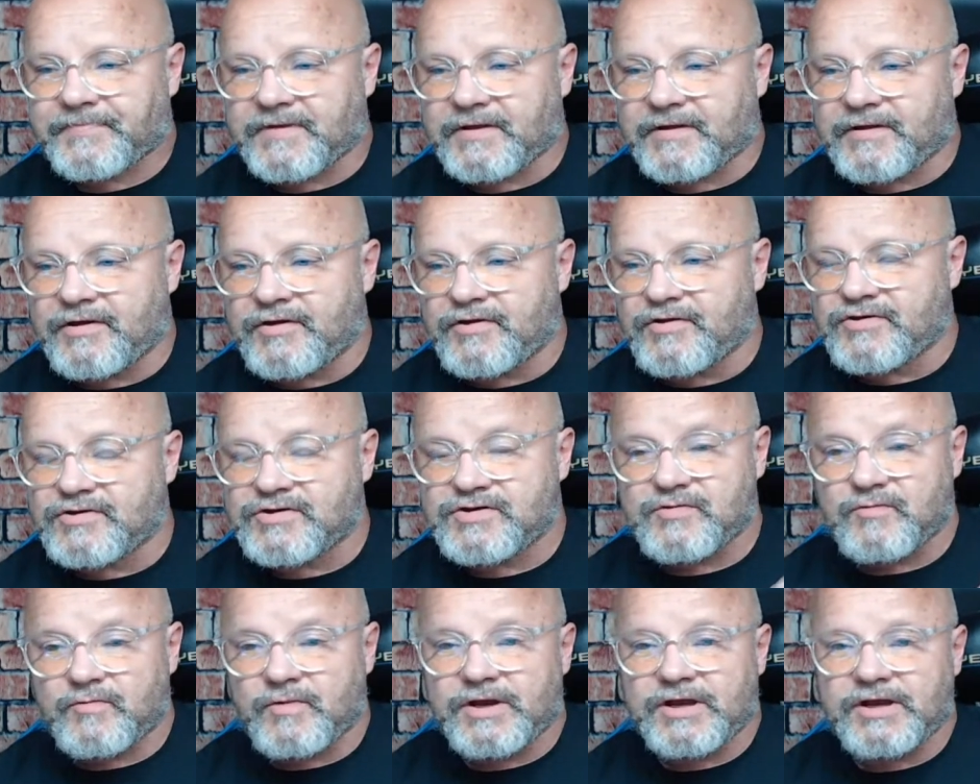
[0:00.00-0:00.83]

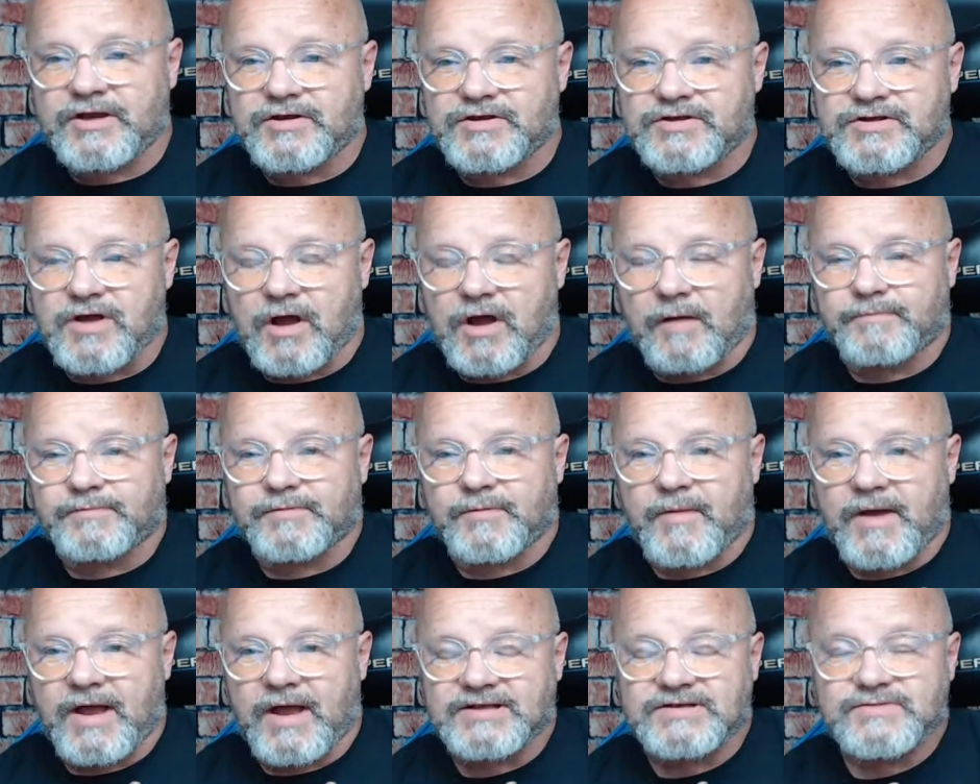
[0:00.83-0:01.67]
we use
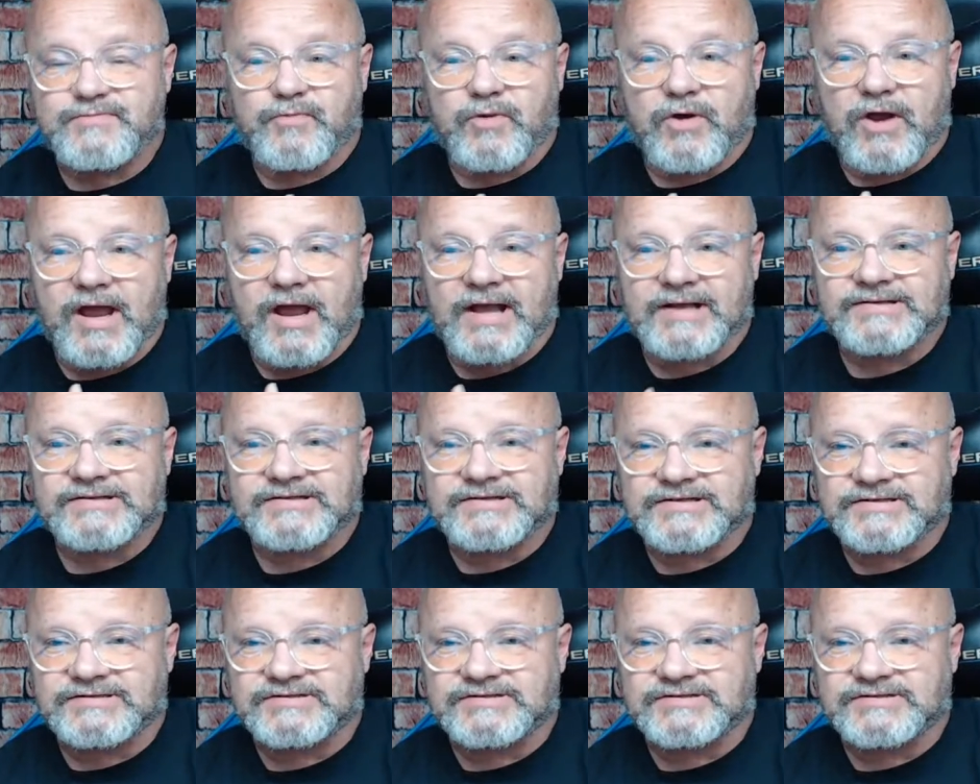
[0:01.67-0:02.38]
Optimized Press